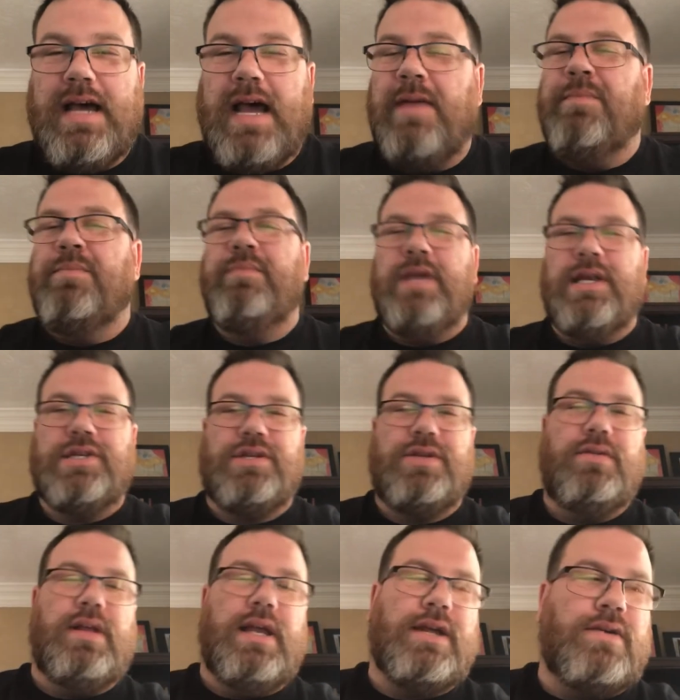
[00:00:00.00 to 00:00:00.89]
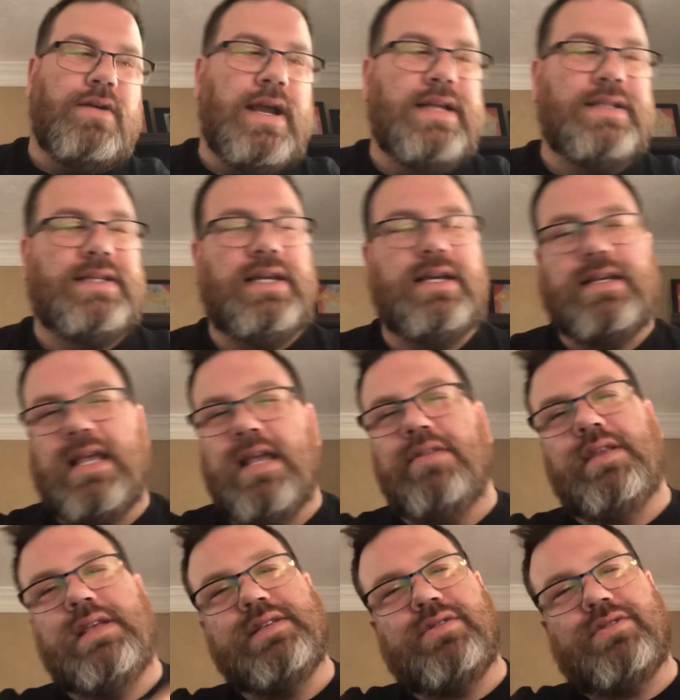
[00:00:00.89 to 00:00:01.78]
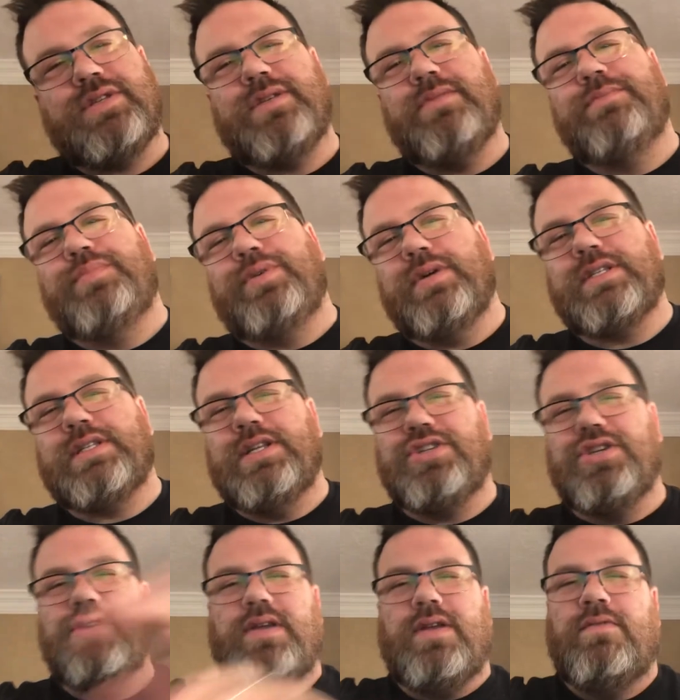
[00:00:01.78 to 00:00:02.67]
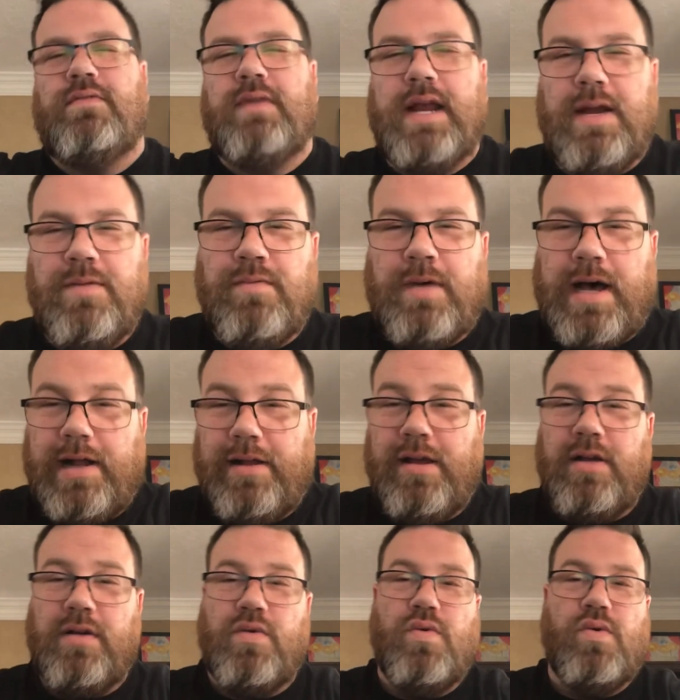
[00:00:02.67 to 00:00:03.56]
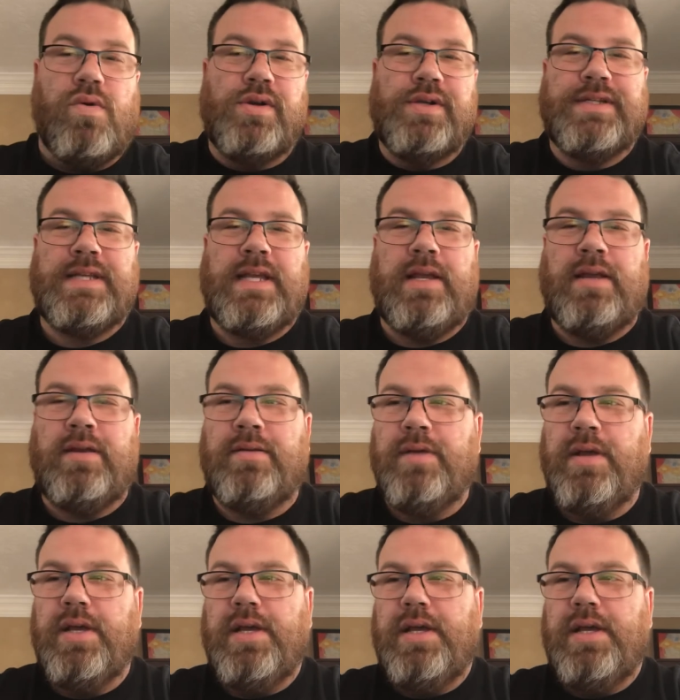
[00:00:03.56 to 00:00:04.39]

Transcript: I miss you like crazy. Again, these are some books that you can read while on quarantine.